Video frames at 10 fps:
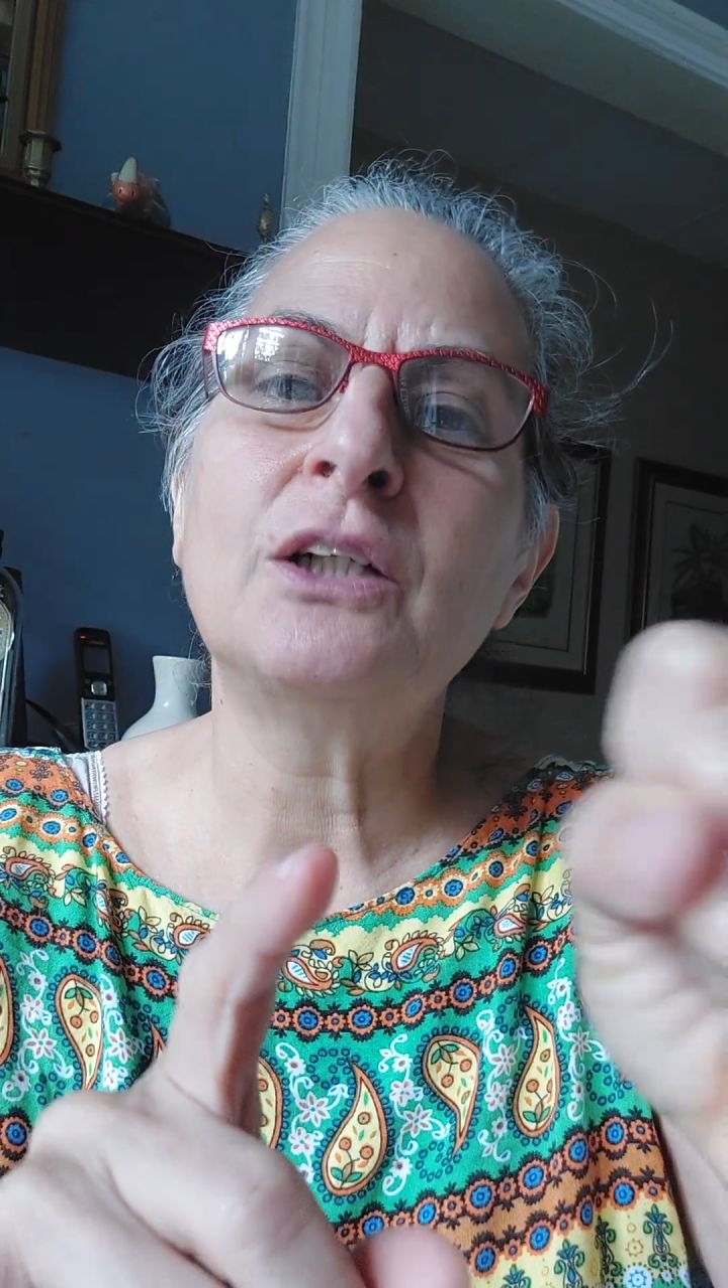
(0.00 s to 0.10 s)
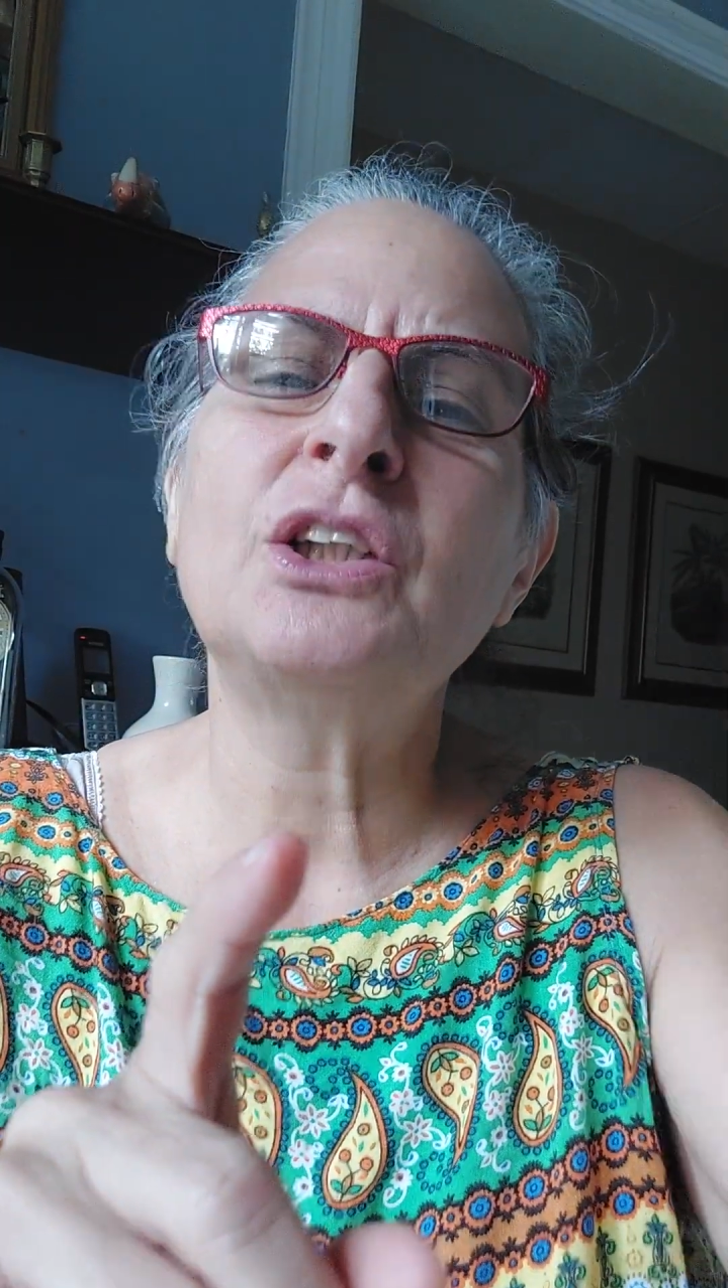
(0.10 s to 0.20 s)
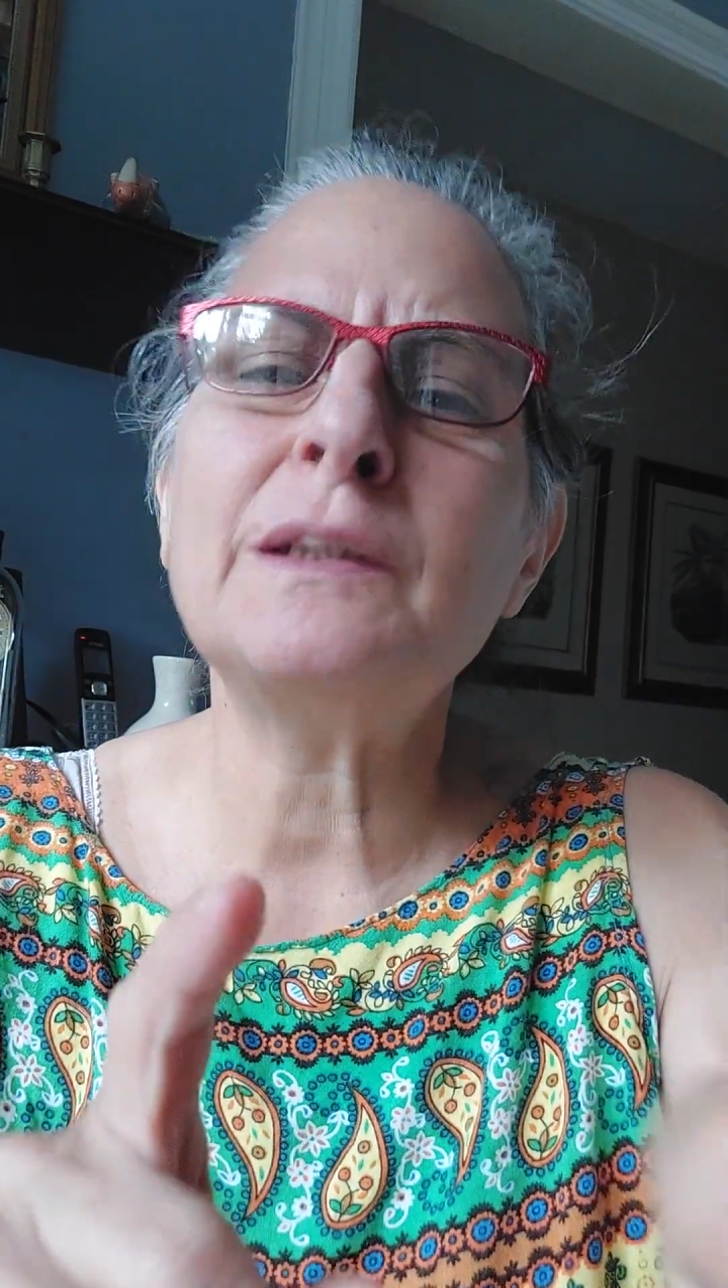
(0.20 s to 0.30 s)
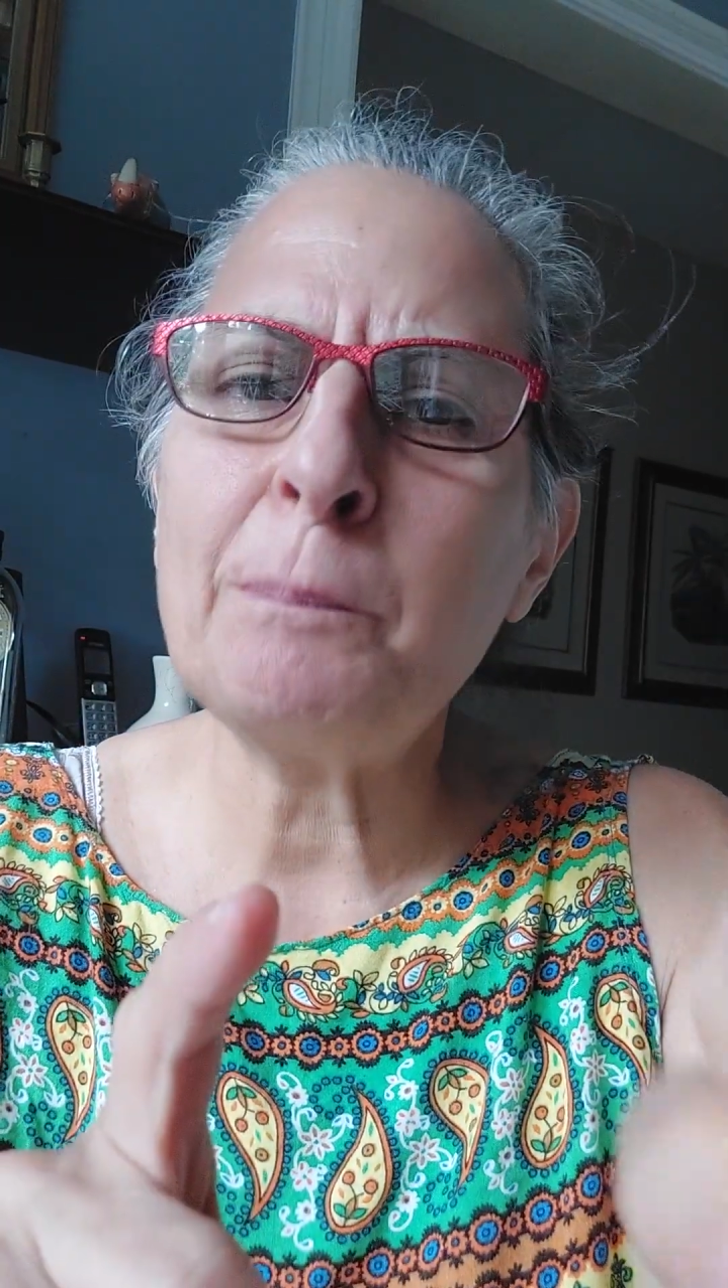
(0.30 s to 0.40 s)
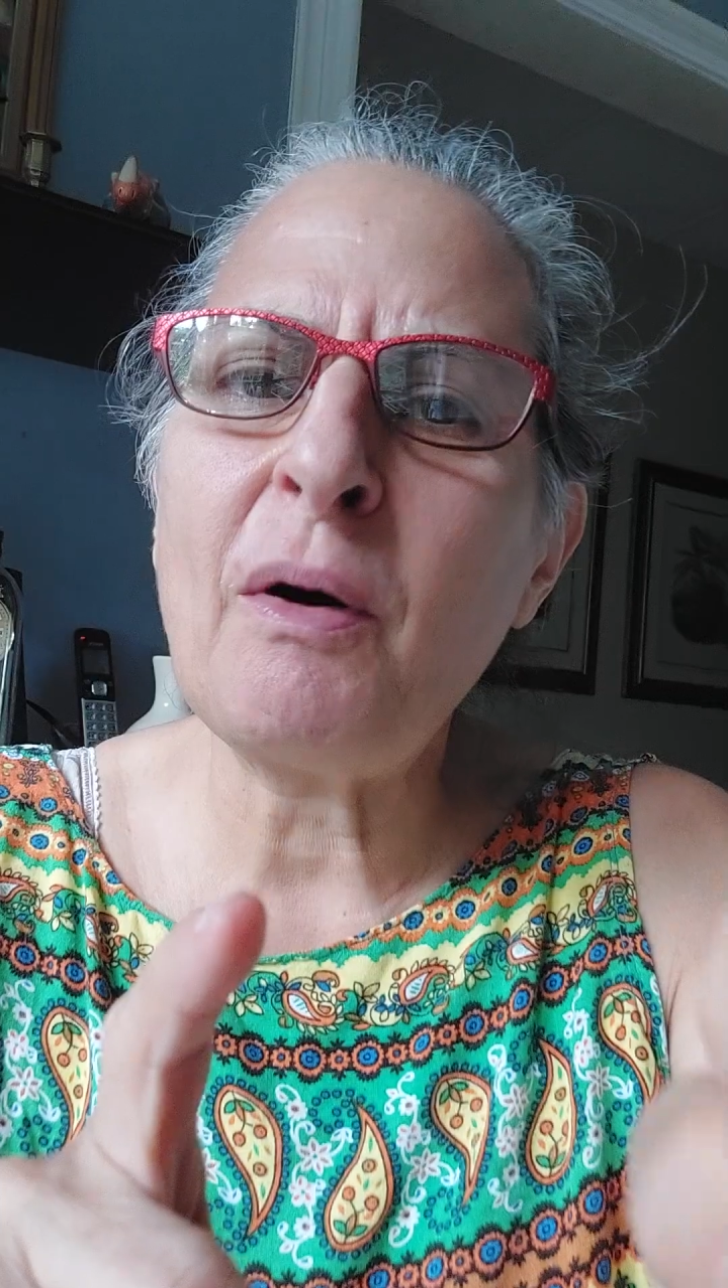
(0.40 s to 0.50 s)

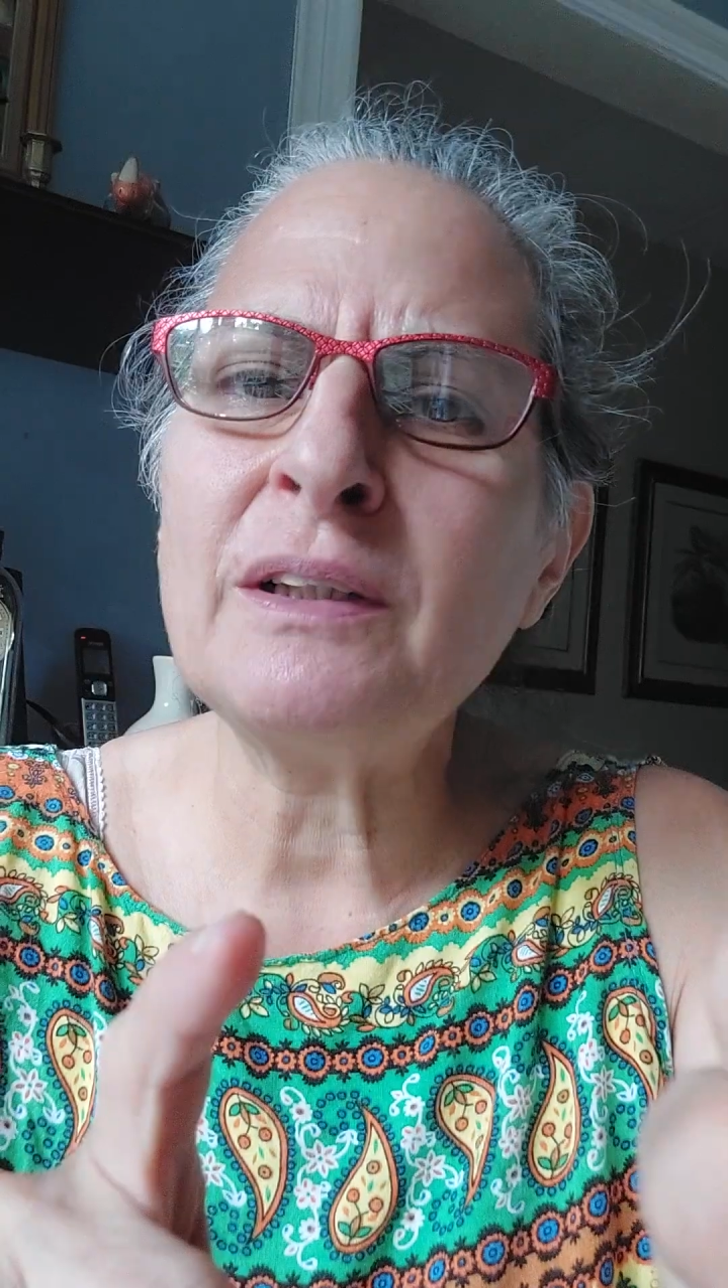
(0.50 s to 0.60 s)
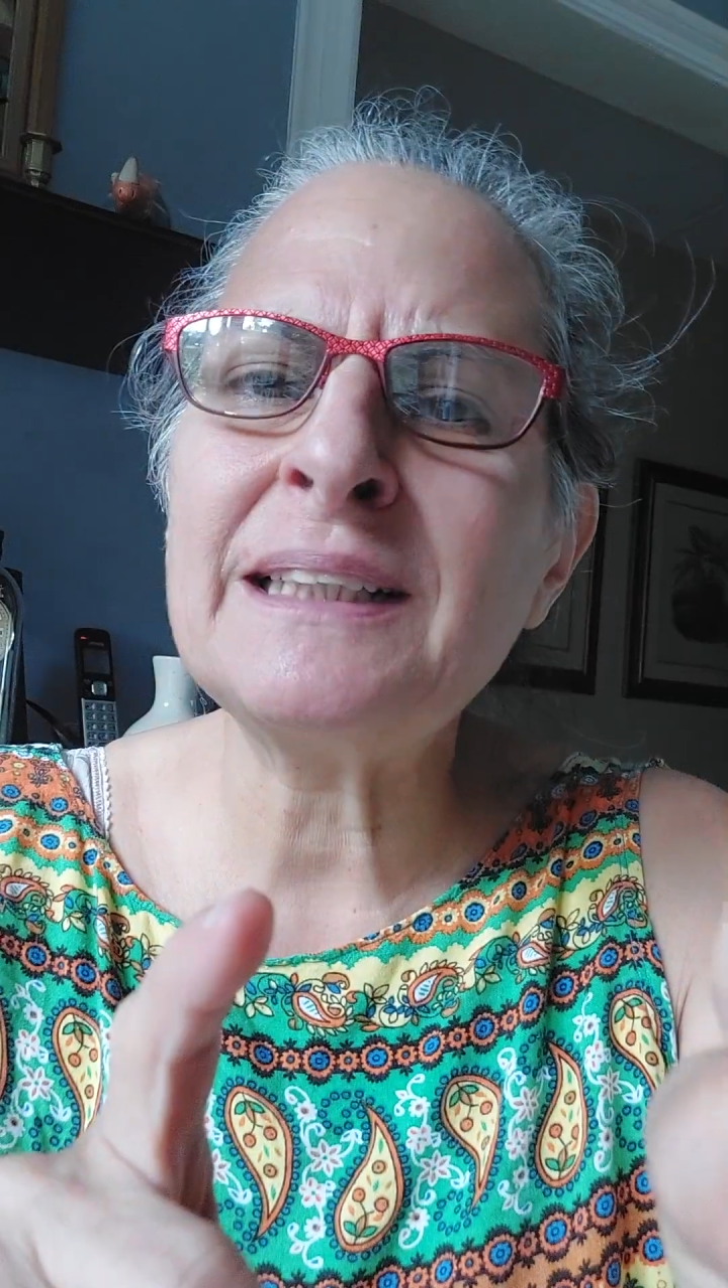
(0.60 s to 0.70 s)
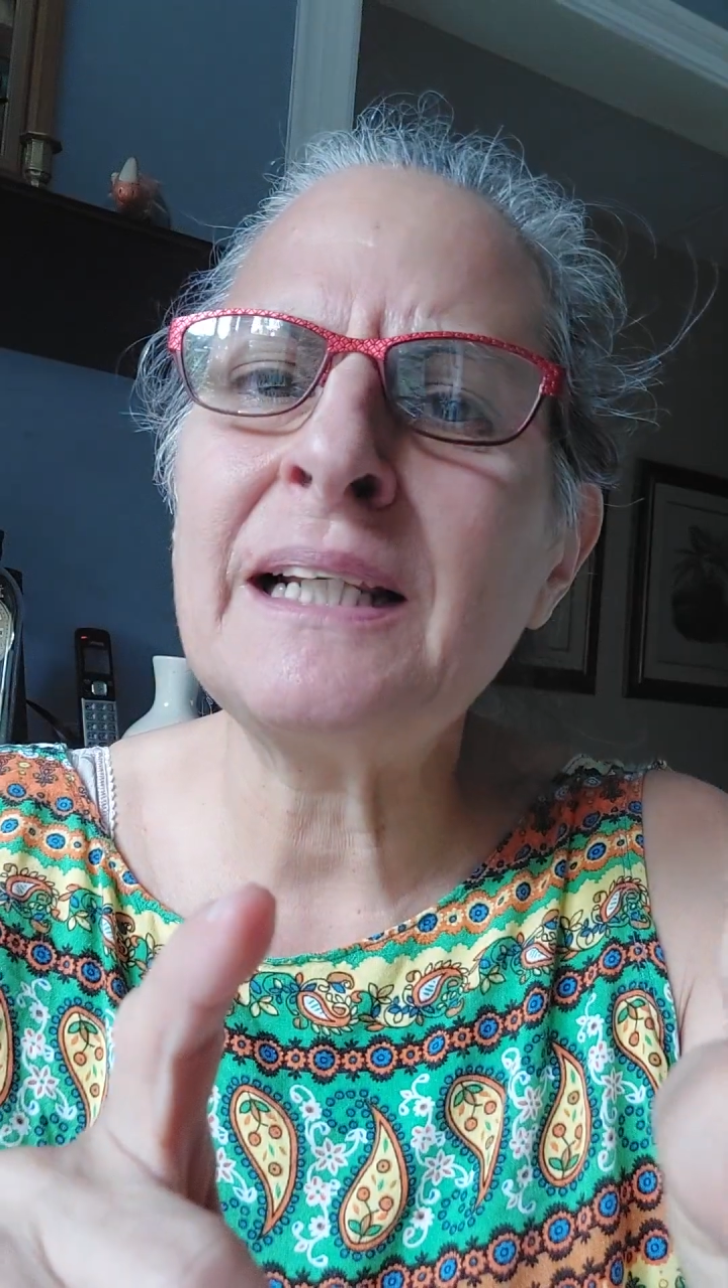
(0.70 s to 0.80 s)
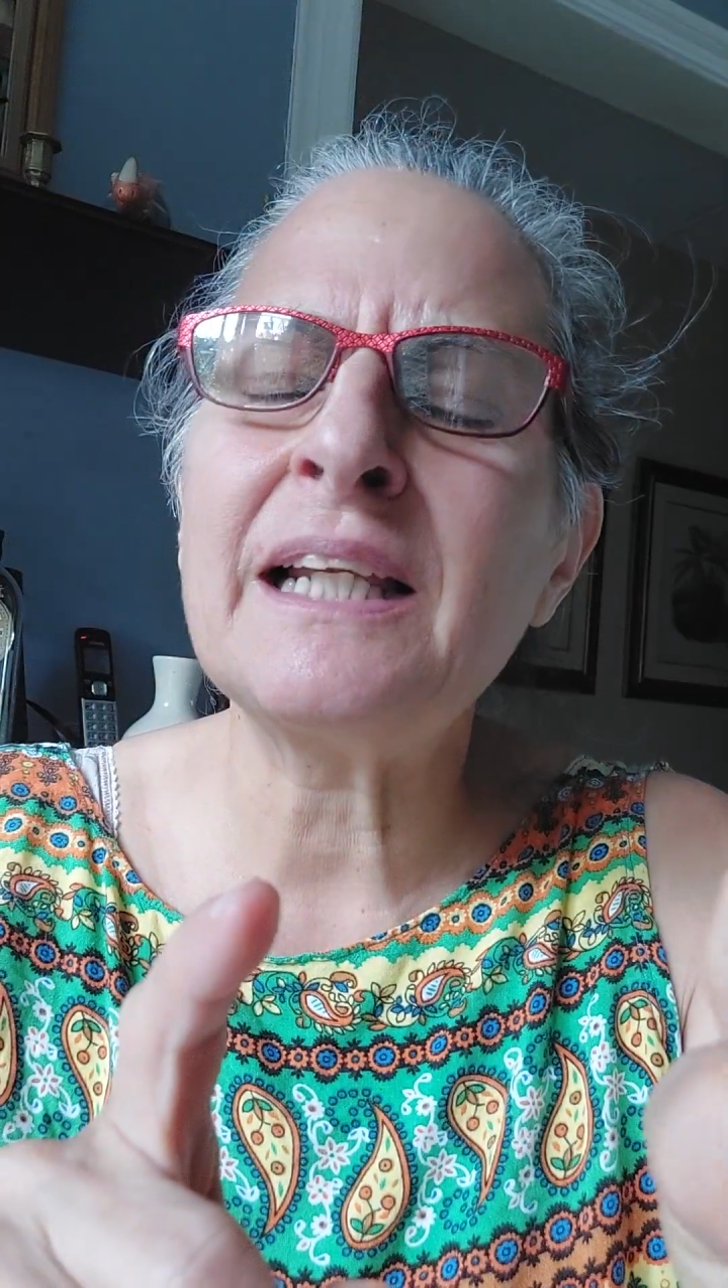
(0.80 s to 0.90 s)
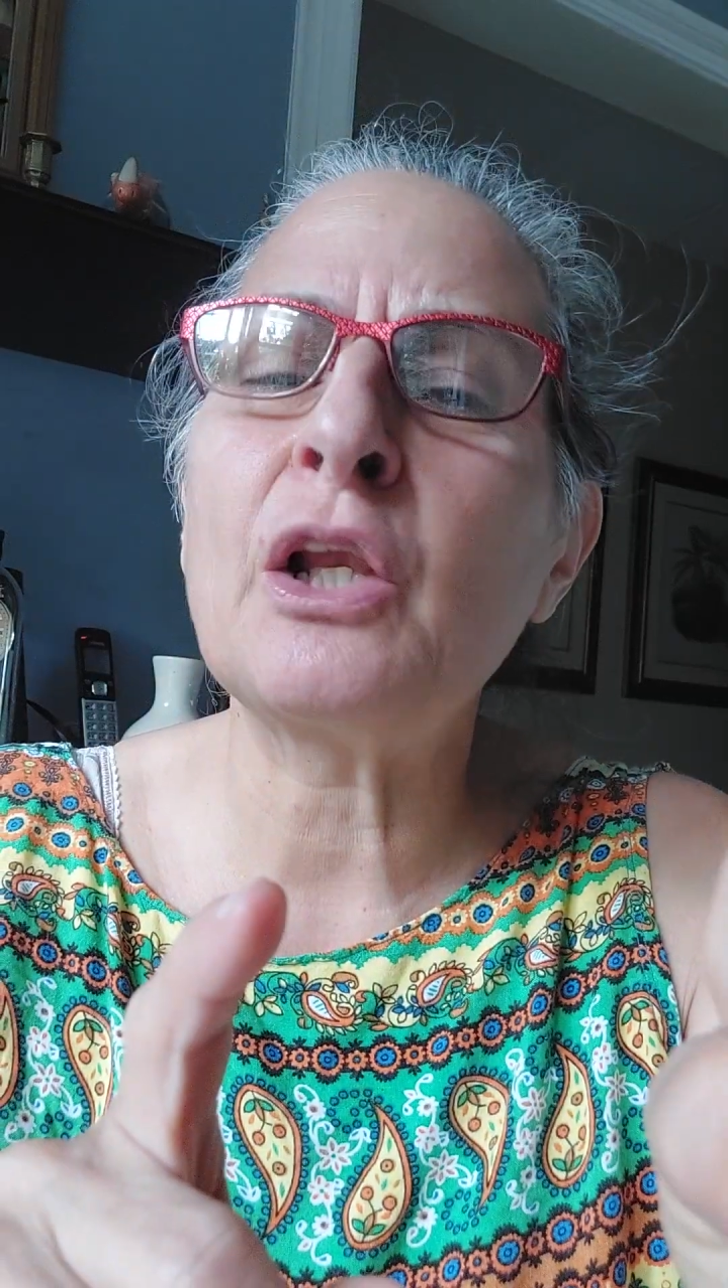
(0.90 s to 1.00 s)
just pause
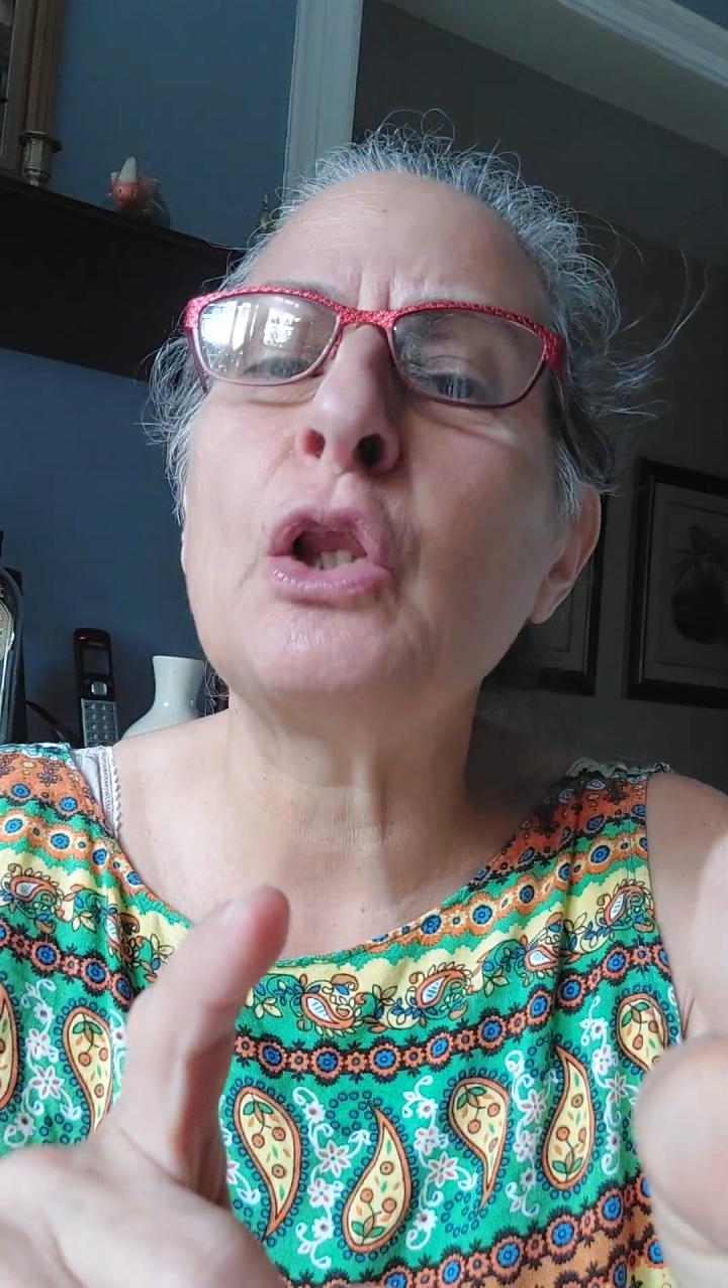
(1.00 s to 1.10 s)
a little